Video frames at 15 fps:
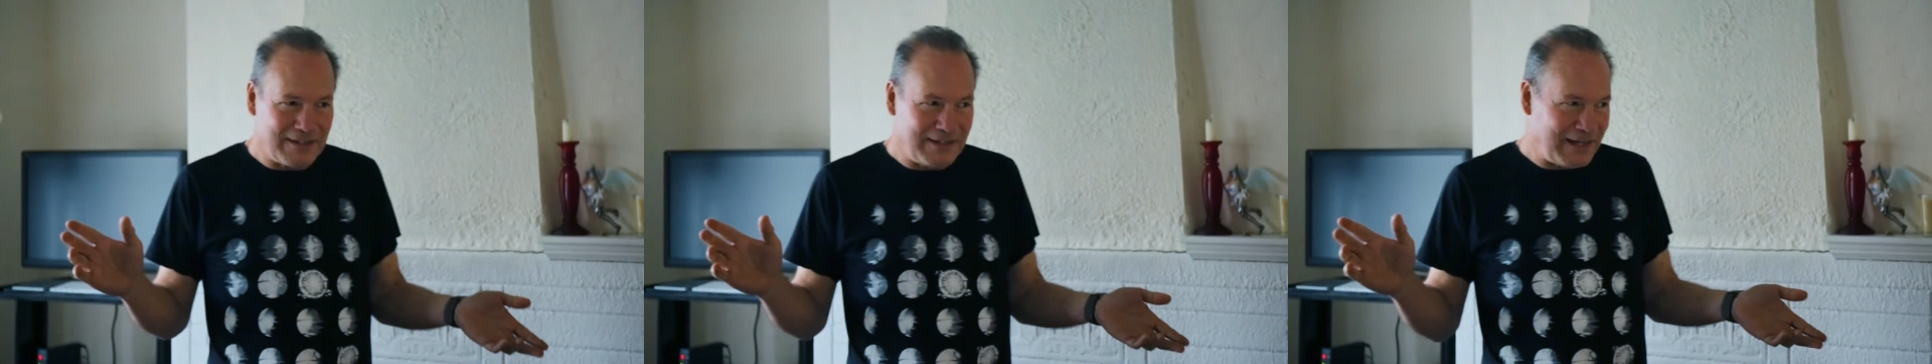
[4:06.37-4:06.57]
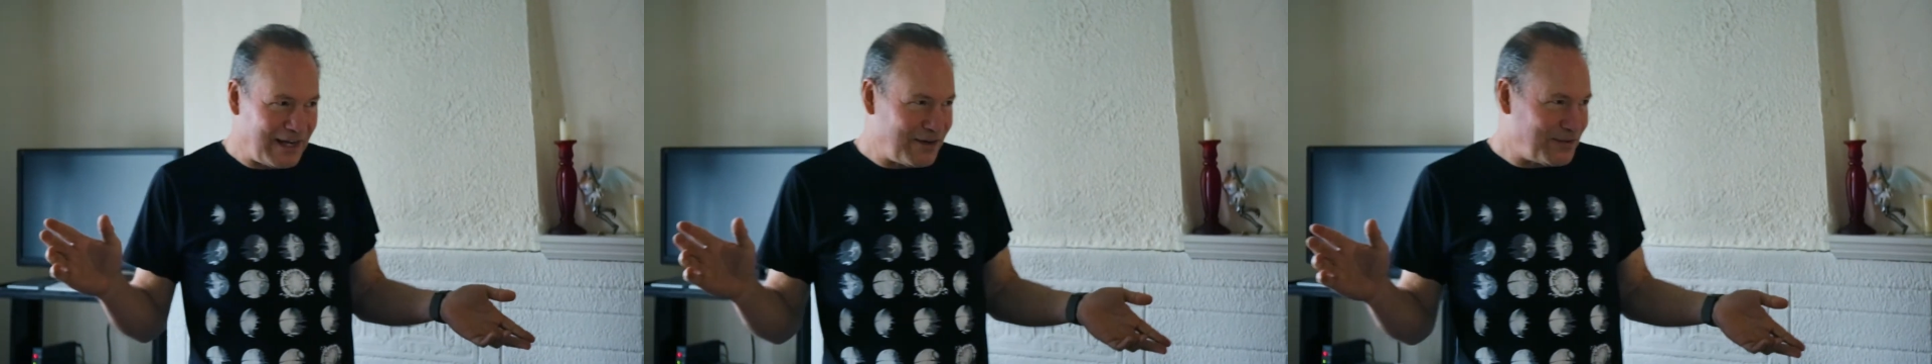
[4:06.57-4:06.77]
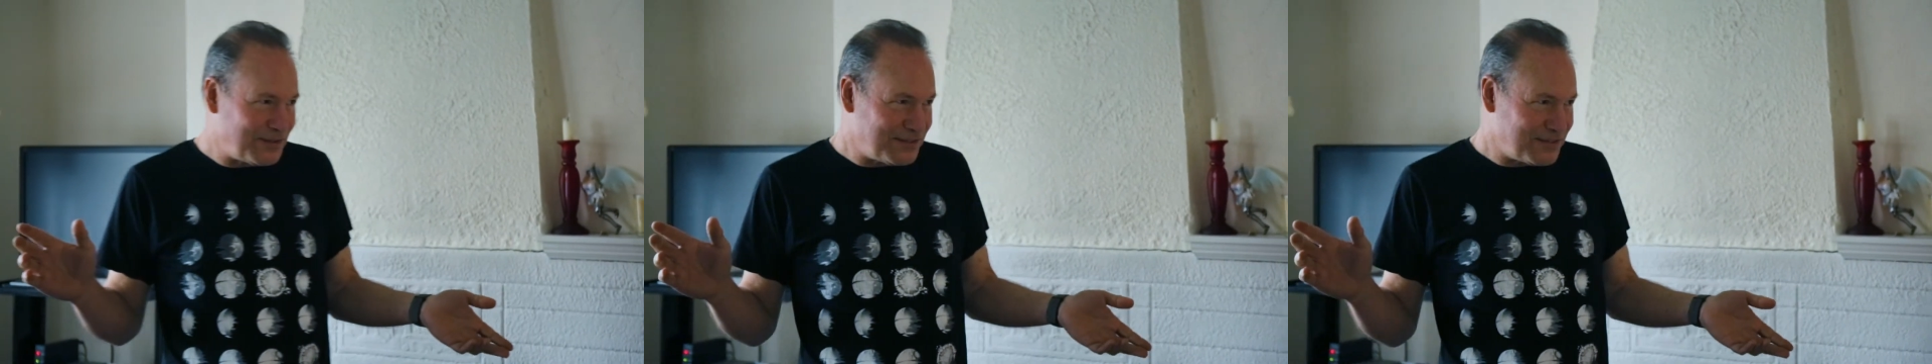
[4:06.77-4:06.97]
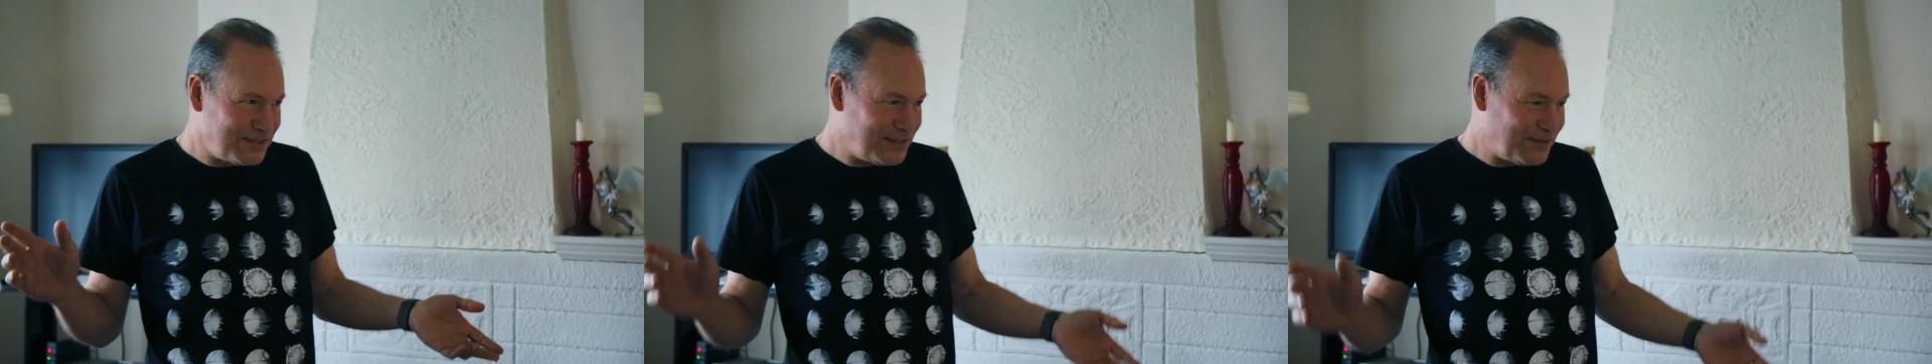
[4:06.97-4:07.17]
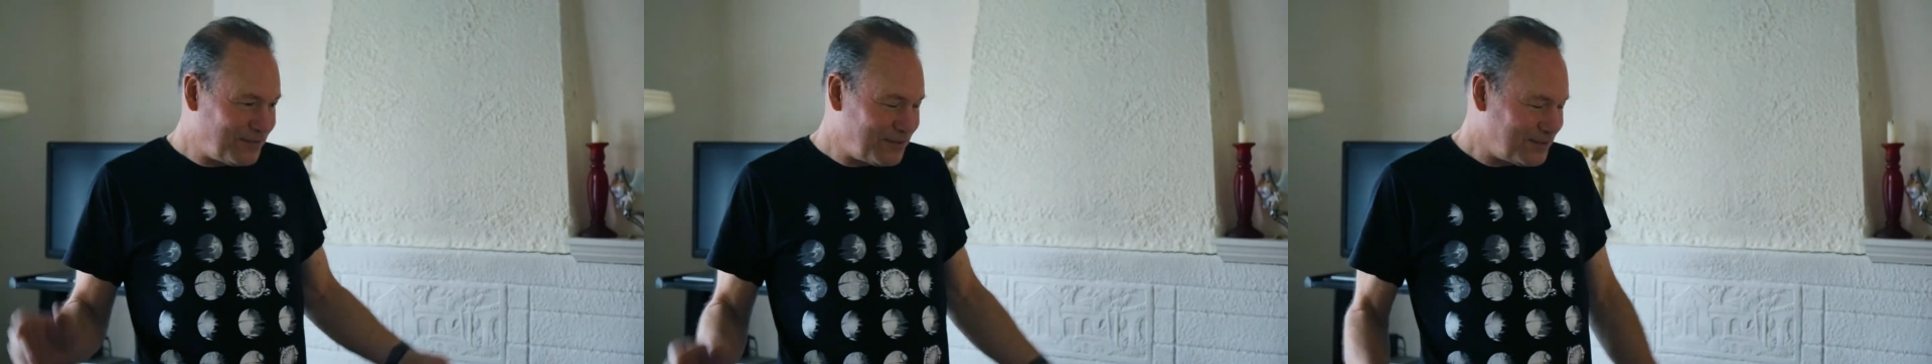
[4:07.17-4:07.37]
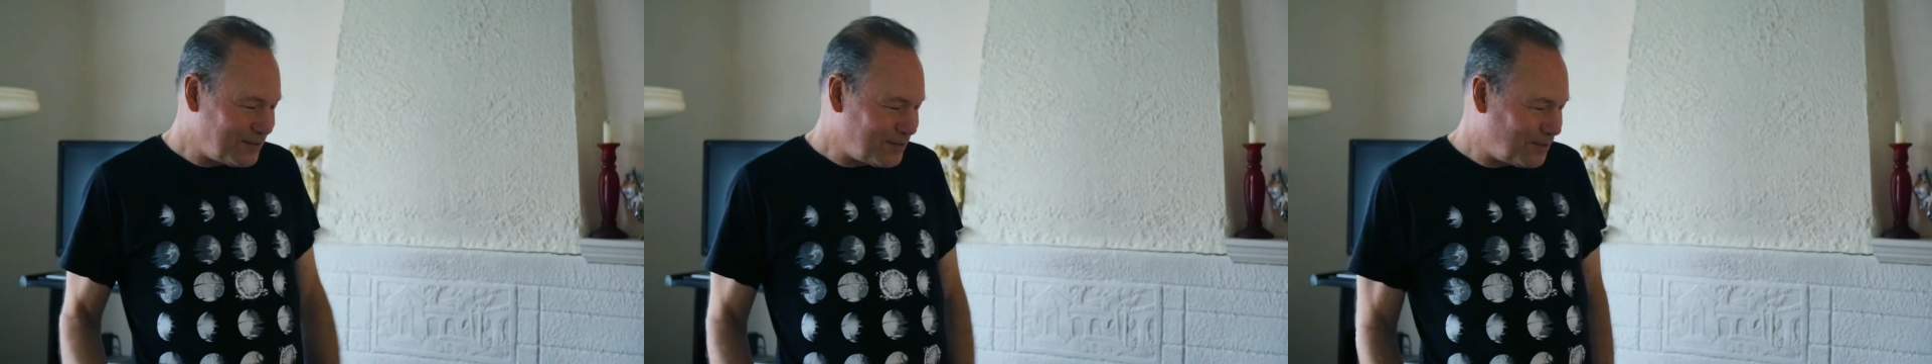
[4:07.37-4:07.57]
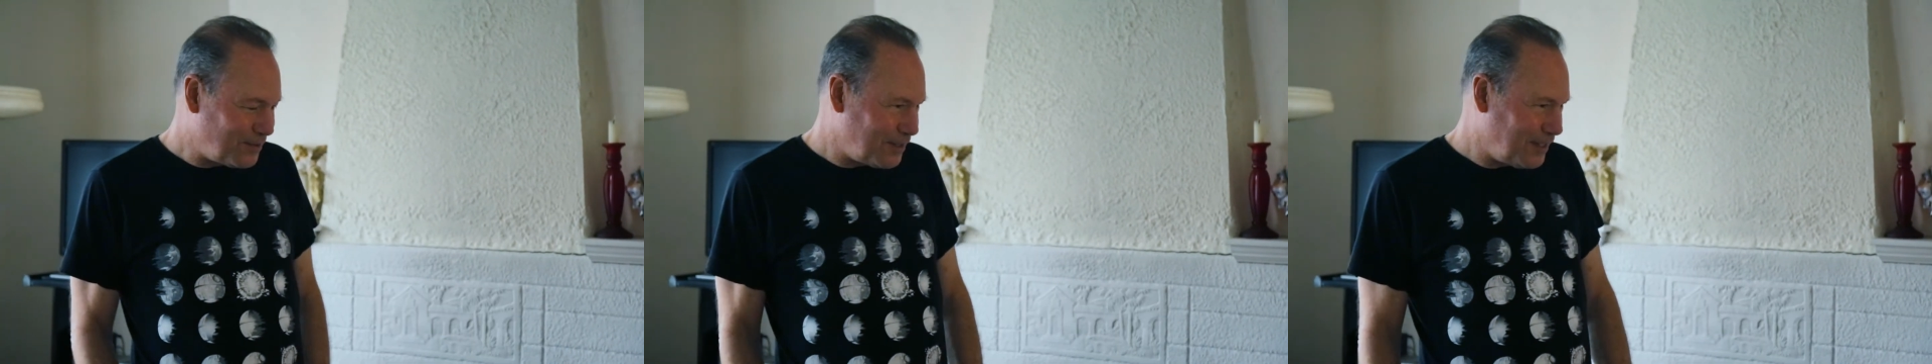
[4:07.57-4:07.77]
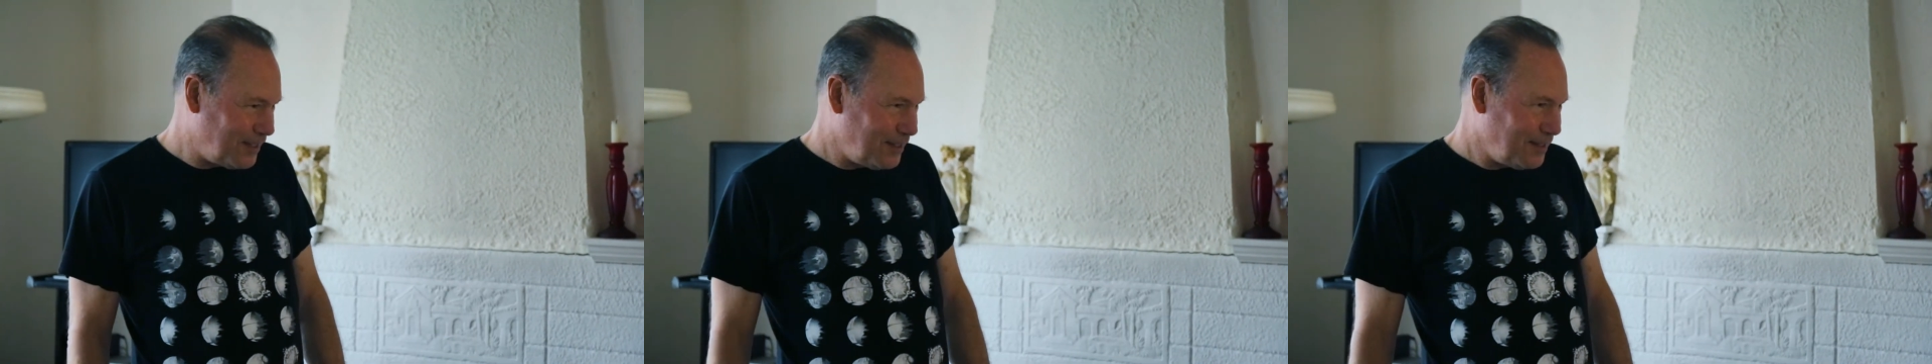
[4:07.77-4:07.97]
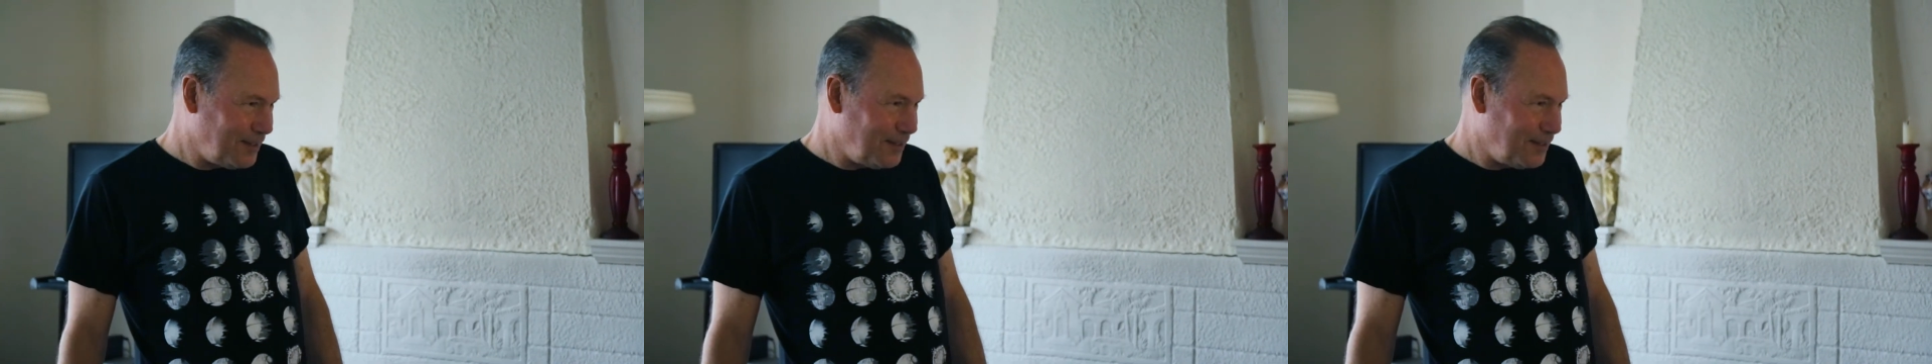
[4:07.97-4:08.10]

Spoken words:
Now it's a different story.